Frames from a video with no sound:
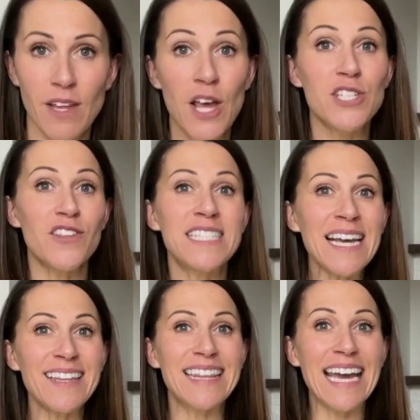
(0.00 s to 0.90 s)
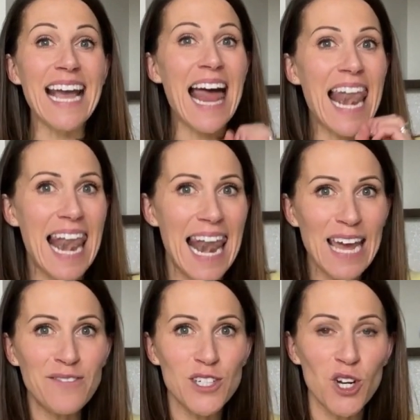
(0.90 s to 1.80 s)
So the second thing,
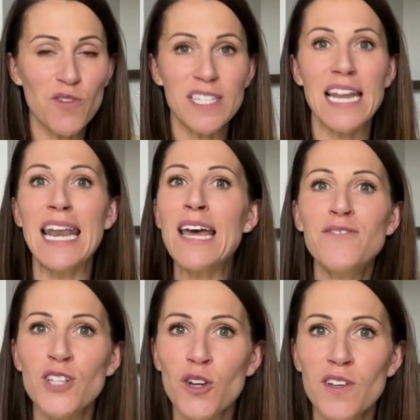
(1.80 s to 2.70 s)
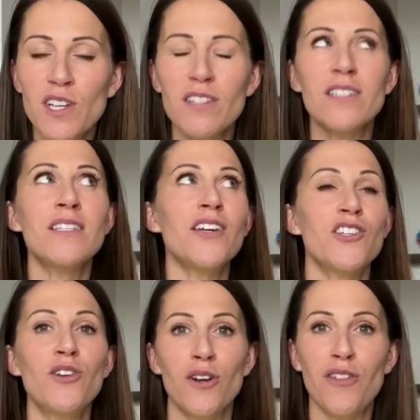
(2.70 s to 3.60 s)
leftovers. Leftovers are such a
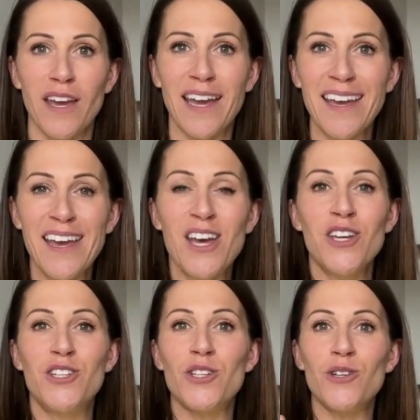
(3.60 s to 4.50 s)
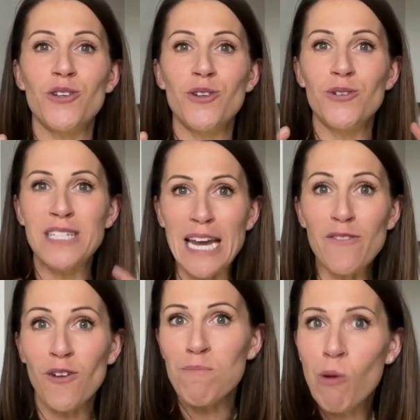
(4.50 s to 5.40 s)
good thing to take
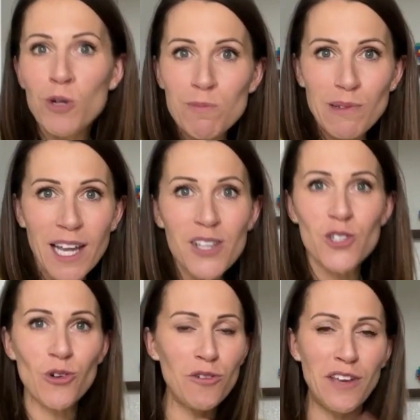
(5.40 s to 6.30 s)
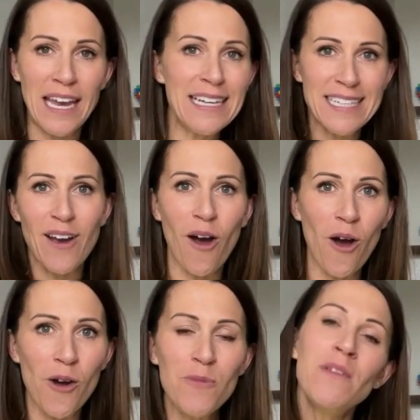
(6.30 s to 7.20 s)
for a portable lunch or if you're eating at
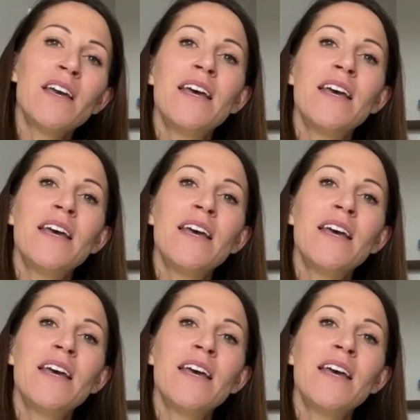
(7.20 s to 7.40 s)
home.